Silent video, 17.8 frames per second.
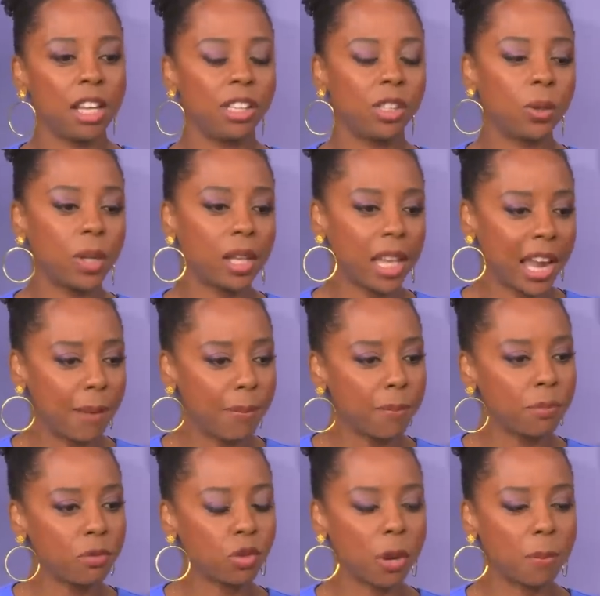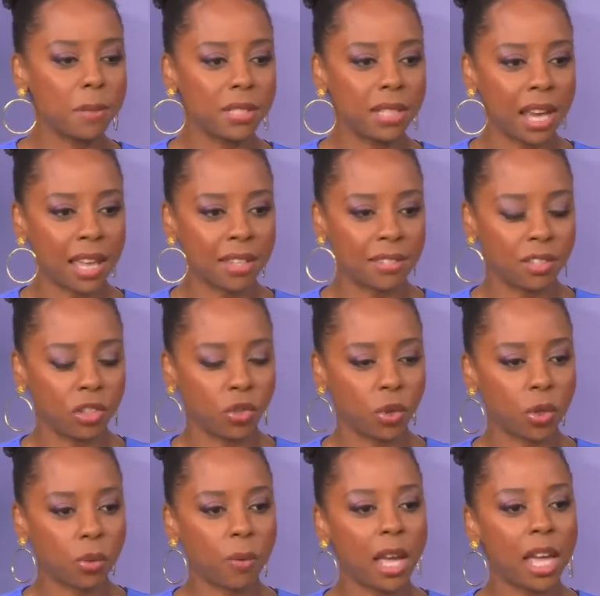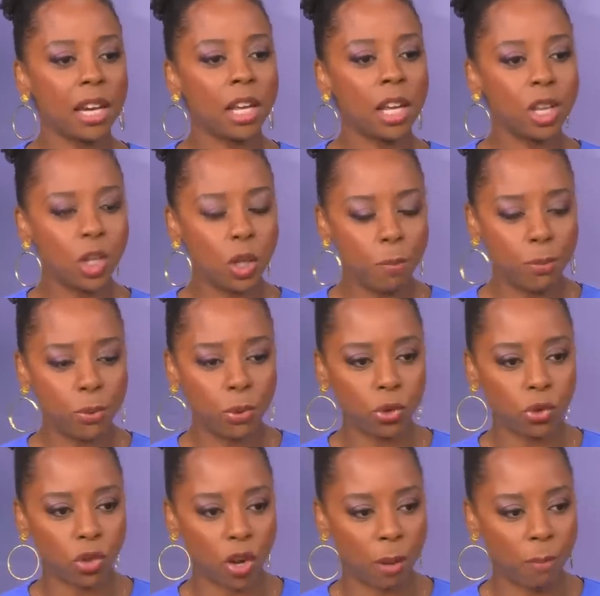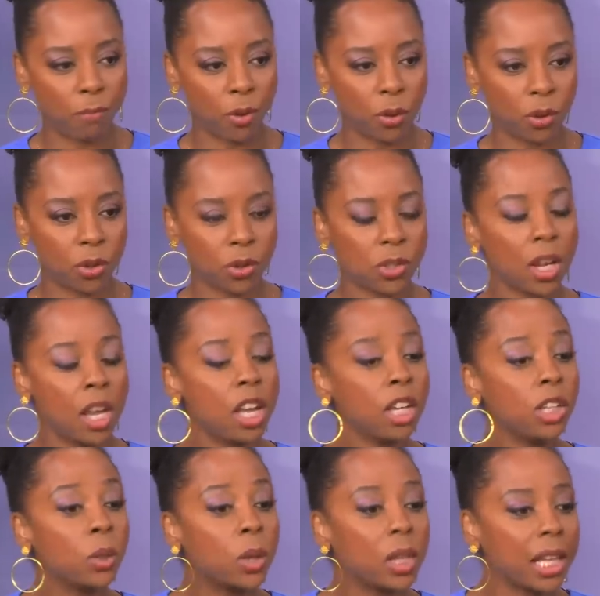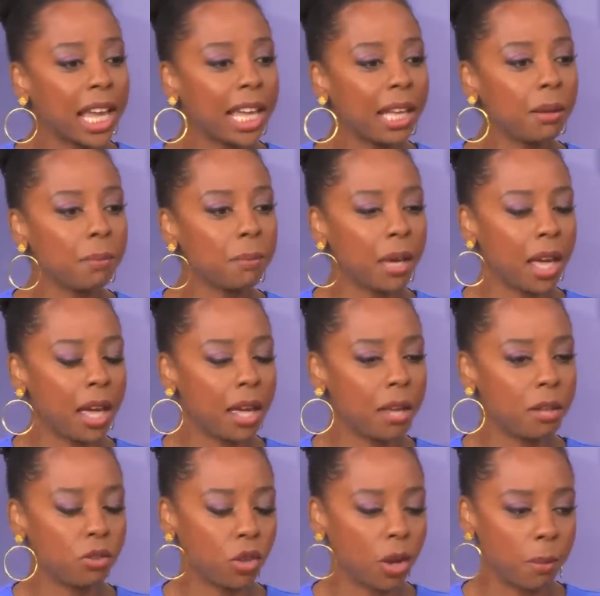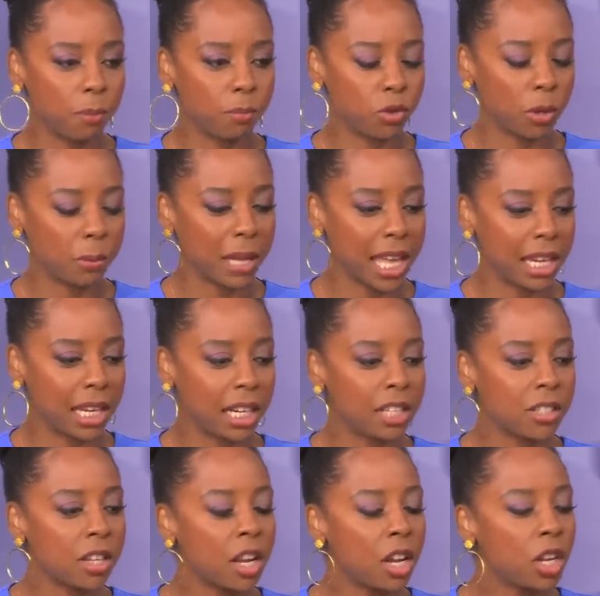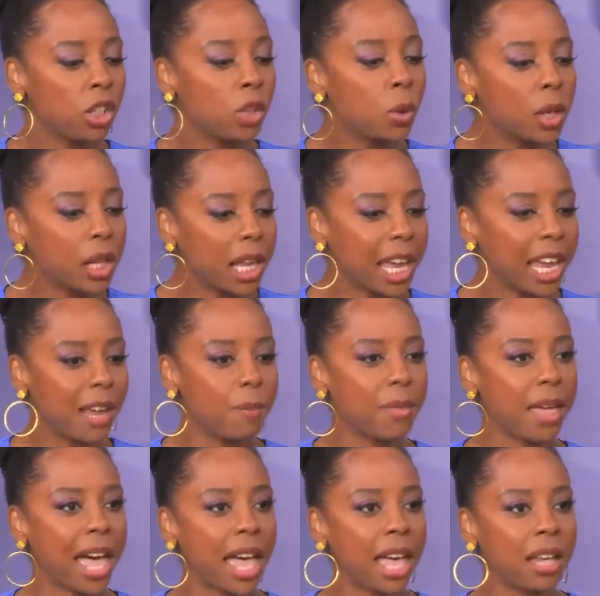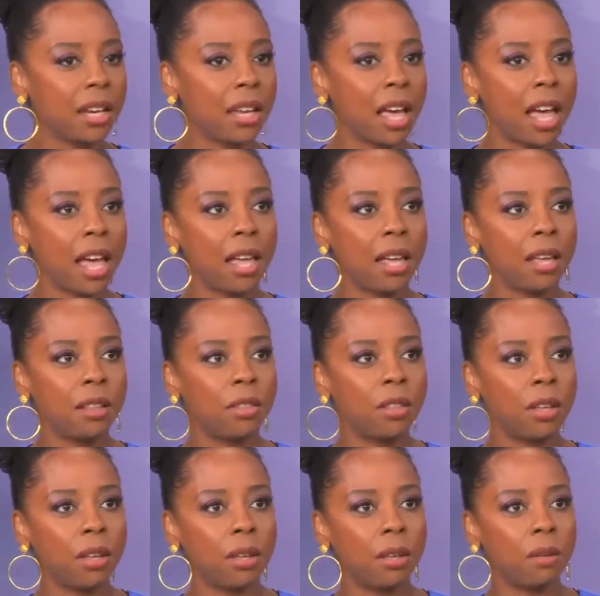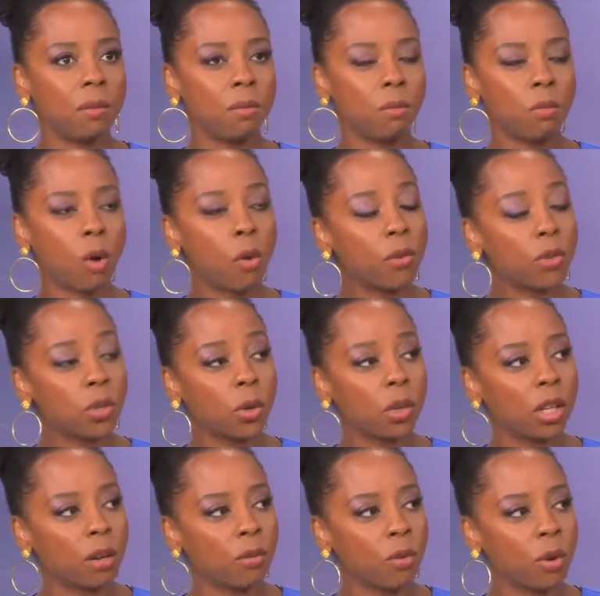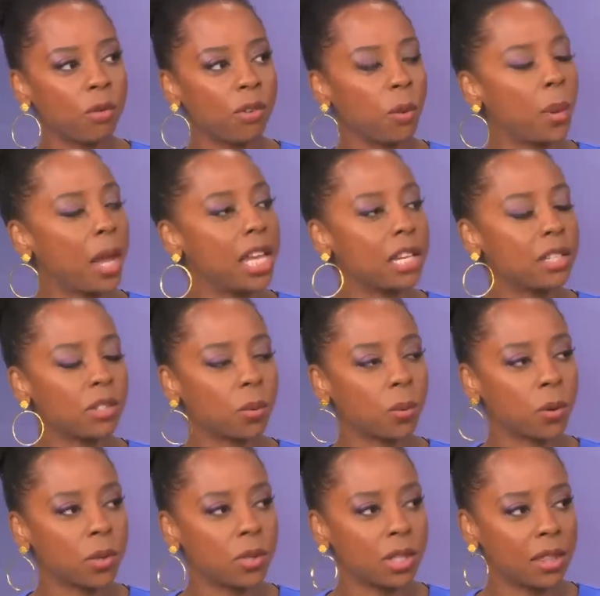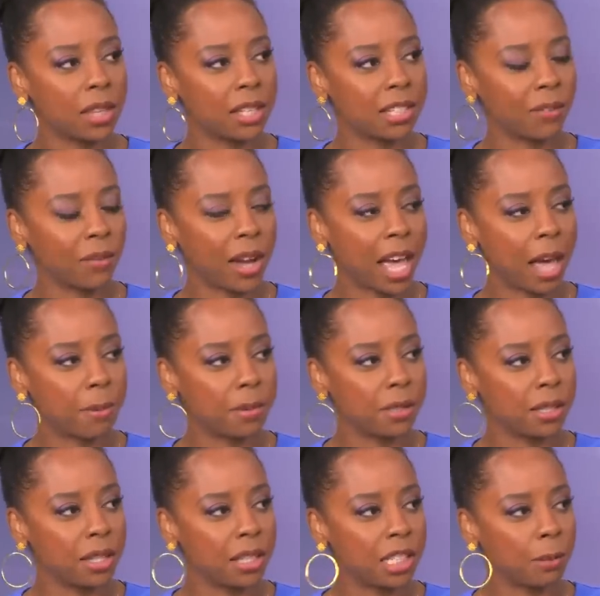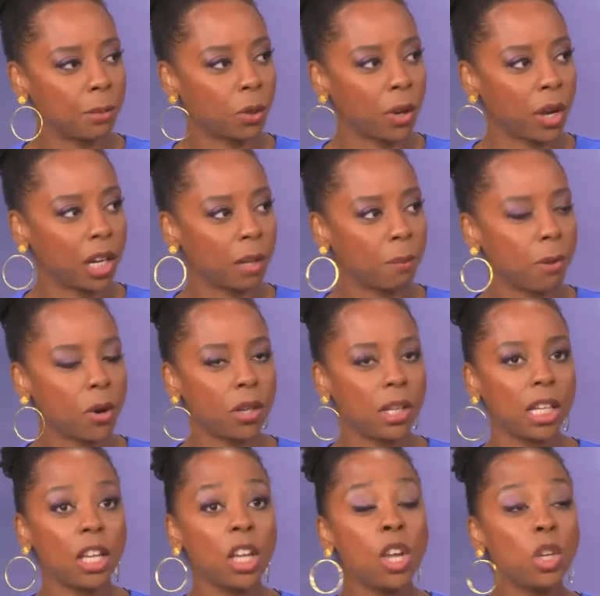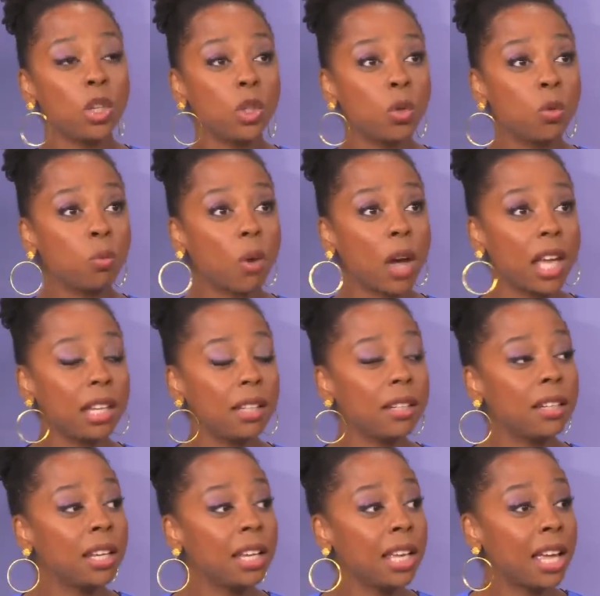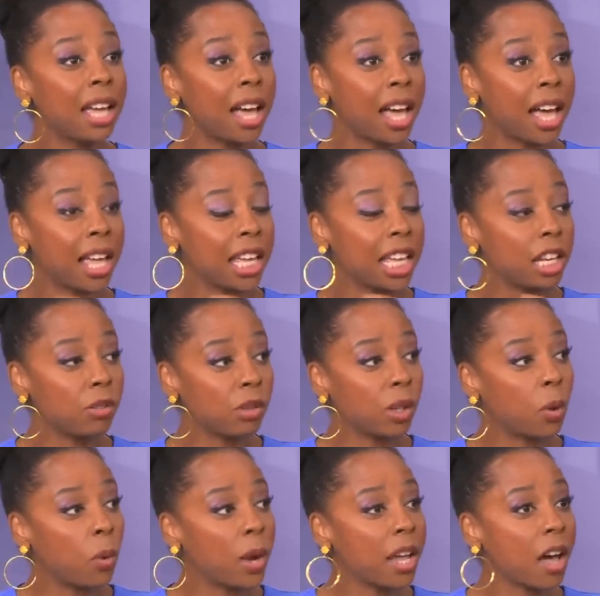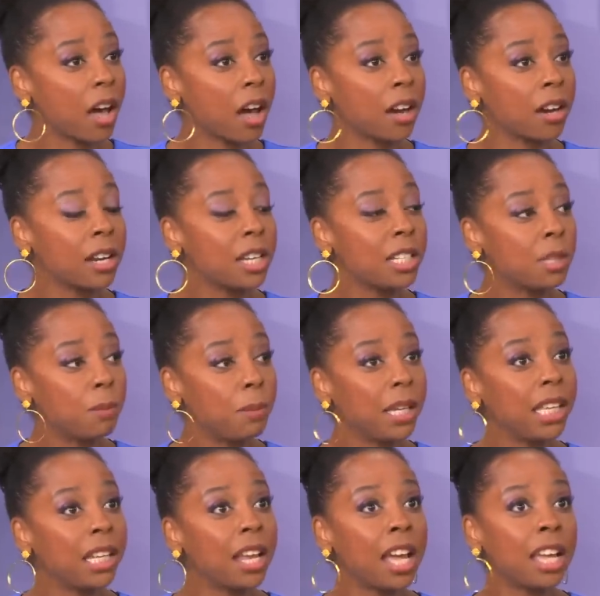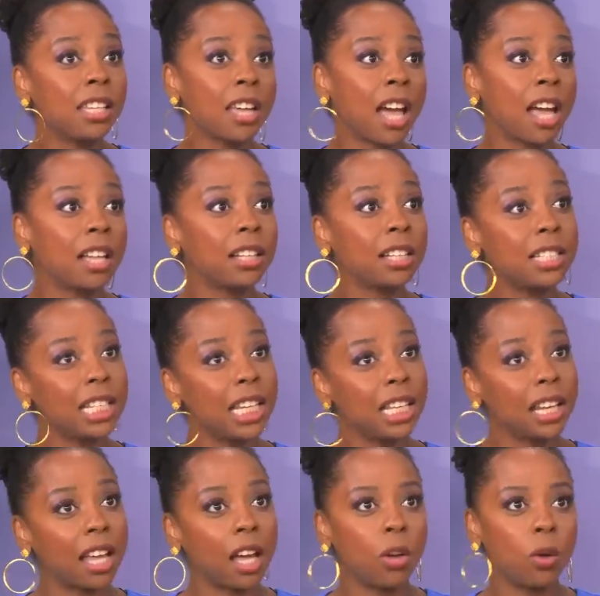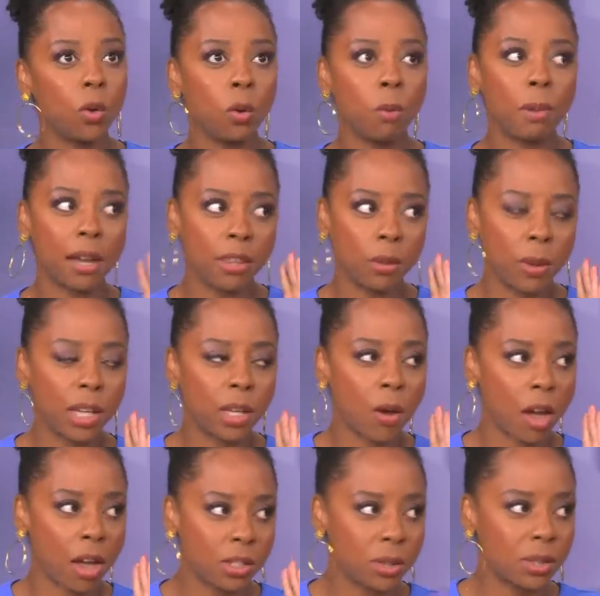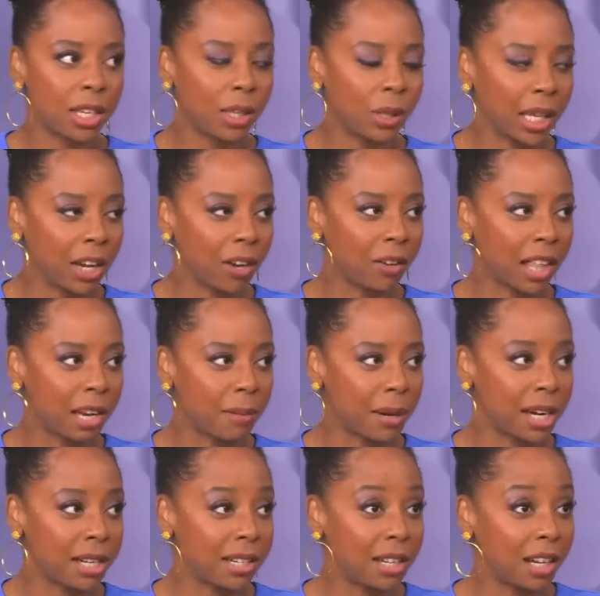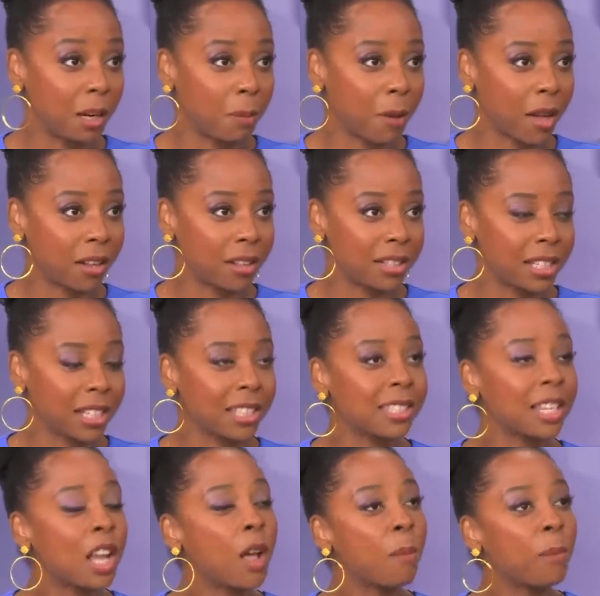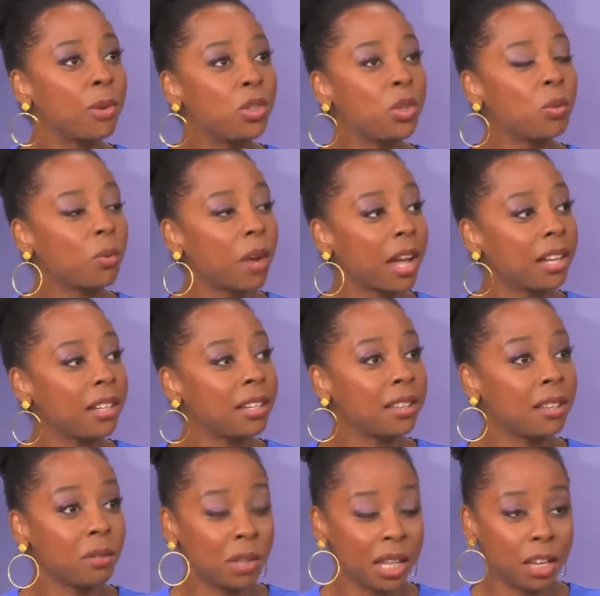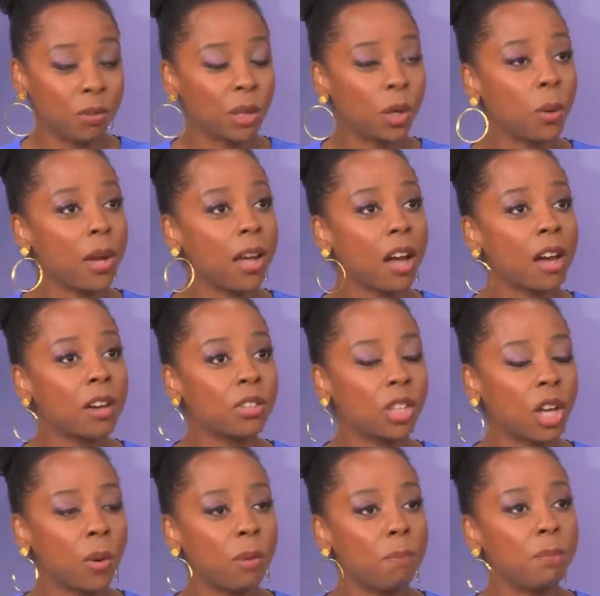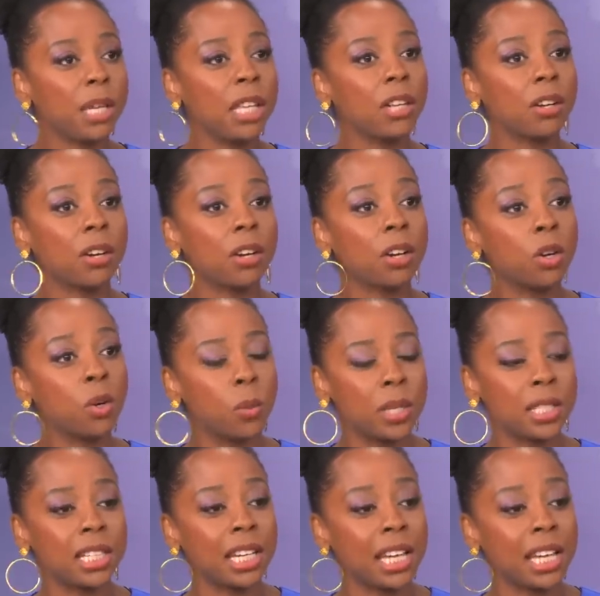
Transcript: You claim Trump is an existential threat, you boost Trump voters. You claim Trump candidates. You claim that the overturning of Roe v. Wade is the worst thing that's ever happened to the Democratic Party. You run Henry Cuellar to beat a young Latina who, by the way, you also say you care a lot about identity politics, but you run Henry Cuellar to go and beat her, who is an